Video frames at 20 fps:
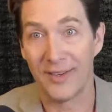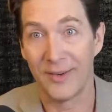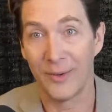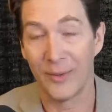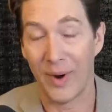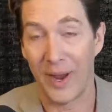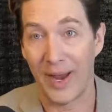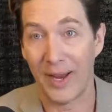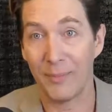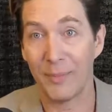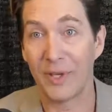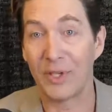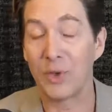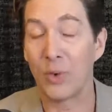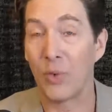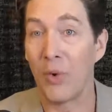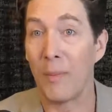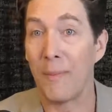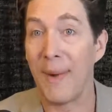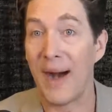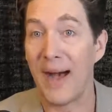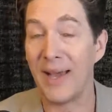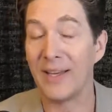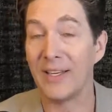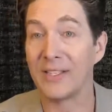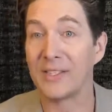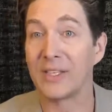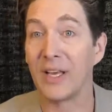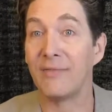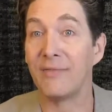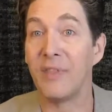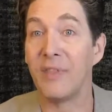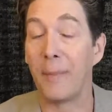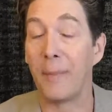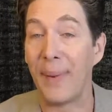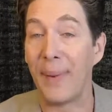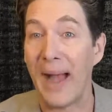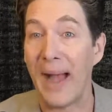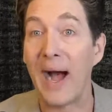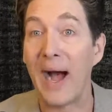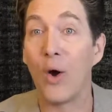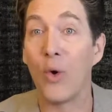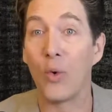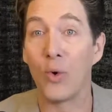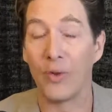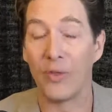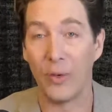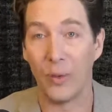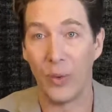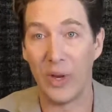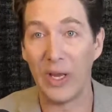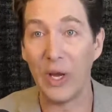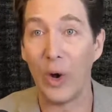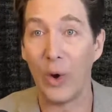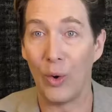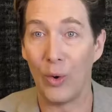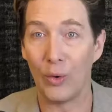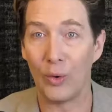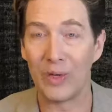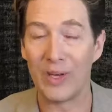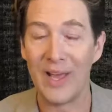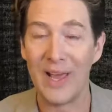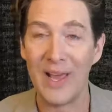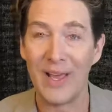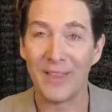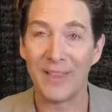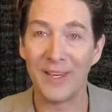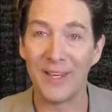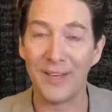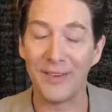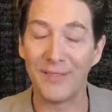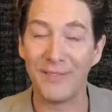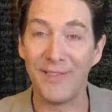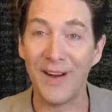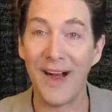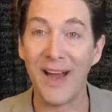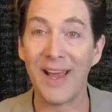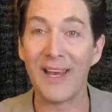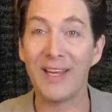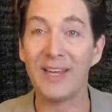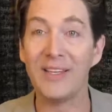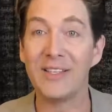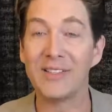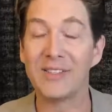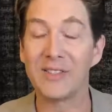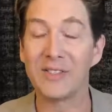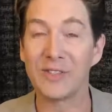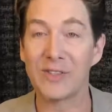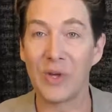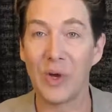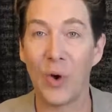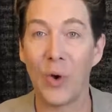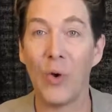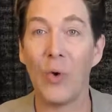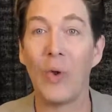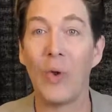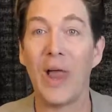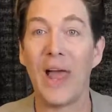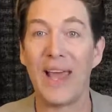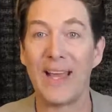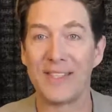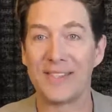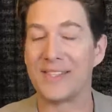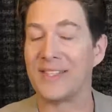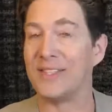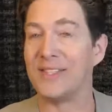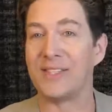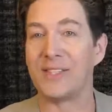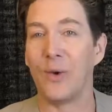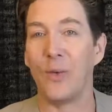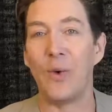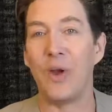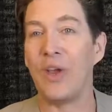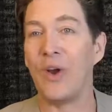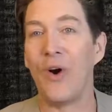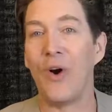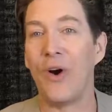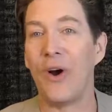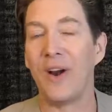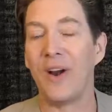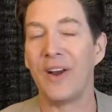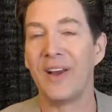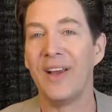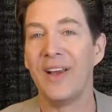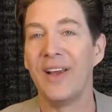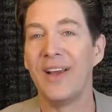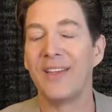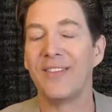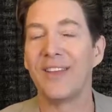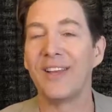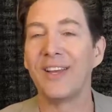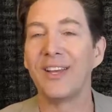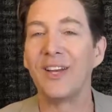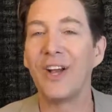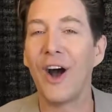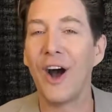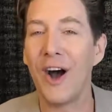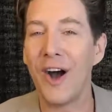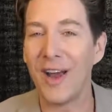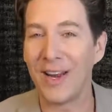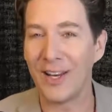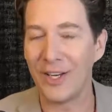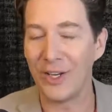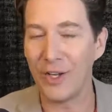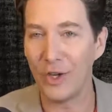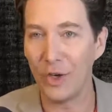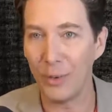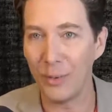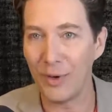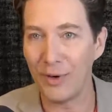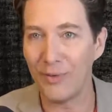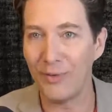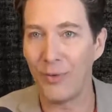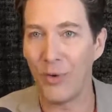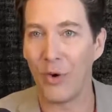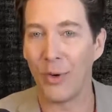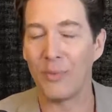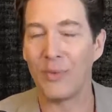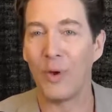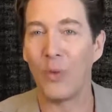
right? But to remind us of the power that we hold, the divine soul essence that we are, the God in human form